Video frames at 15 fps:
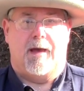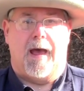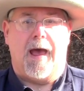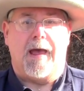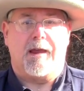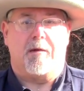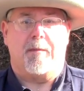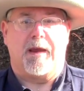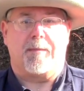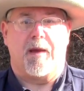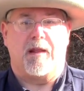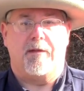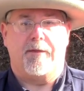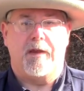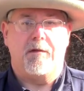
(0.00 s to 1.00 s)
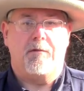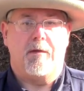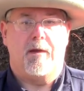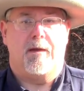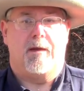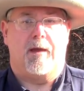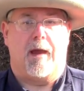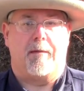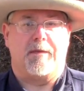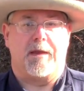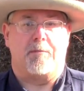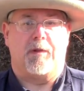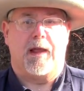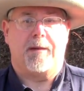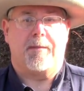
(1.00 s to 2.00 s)
Hi, I'm Mike Bellevue. I'm
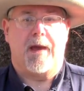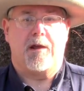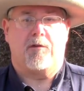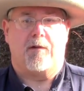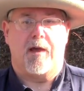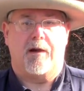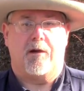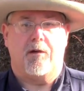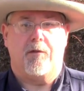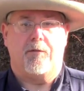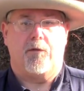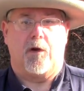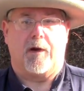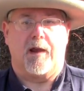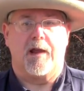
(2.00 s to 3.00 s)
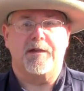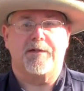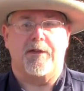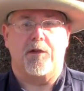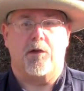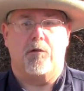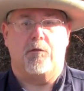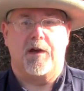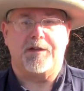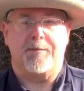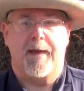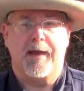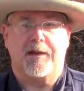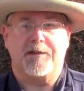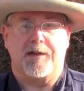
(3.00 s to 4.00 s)
the black powder editor for Guns of the Old
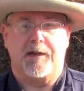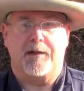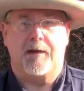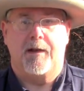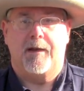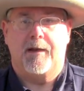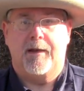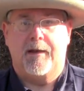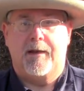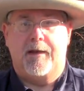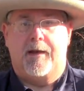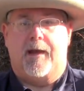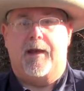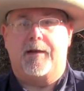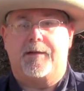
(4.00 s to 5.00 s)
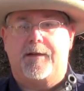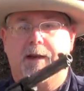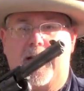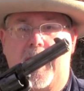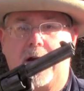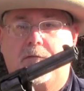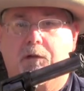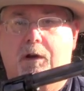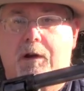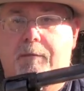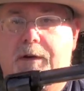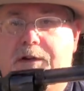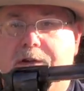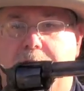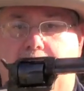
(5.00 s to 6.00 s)
West magazine, and today we're going
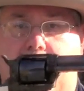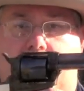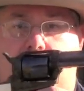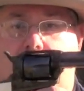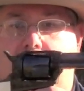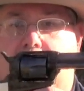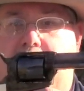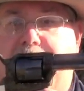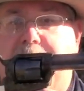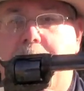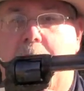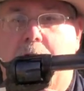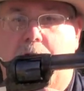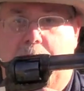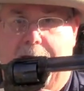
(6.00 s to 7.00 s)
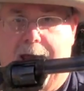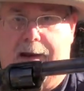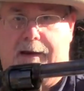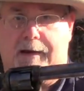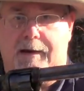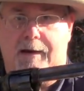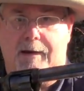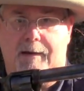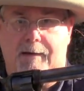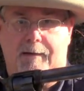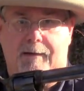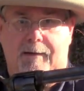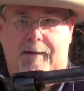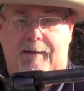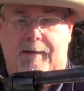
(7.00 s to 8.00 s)
to be shooting the Smoke Wagon.
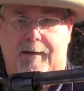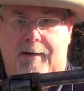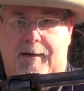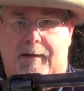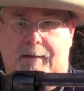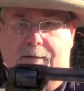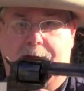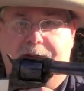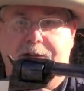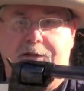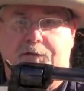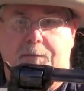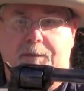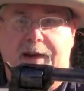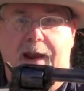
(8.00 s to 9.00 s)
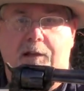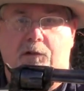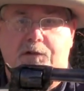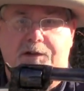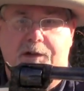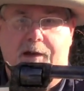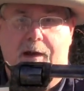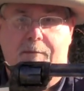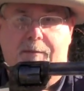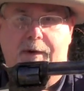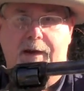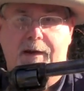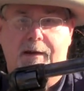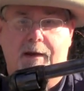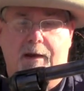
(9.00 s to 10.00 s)
This is from Taylor's and
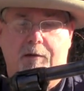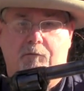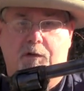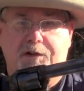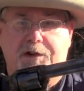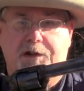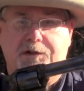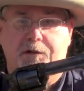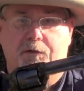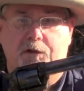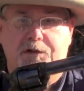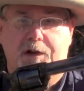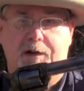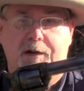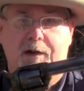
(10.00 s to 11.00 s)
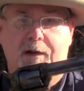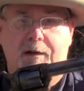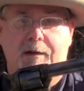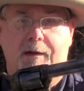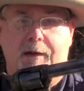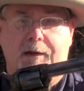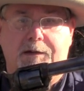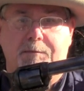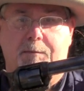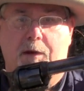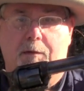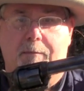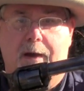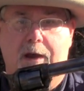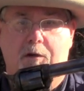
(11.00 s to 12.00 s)
Company in Winchester, Virginia. It's
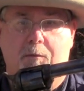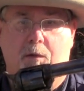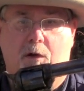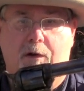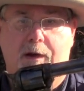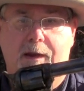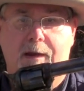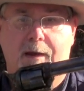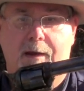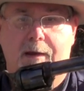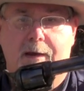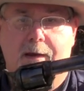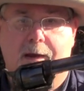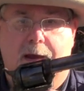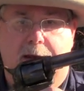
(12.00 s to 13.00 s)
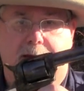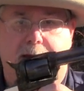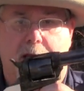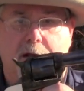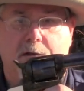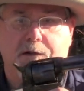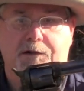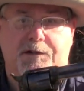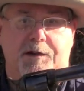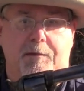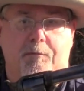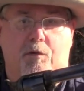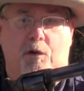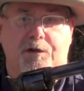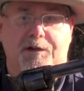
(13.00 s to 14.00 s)
built by Uberti, and Taylor's
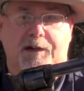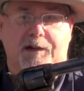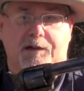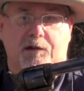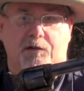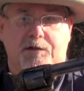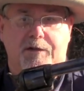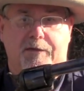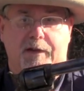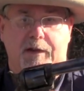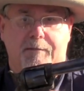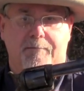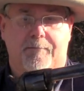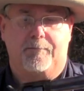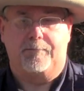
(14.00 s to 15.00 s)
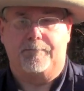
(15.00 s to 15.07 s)
imports it exclusively.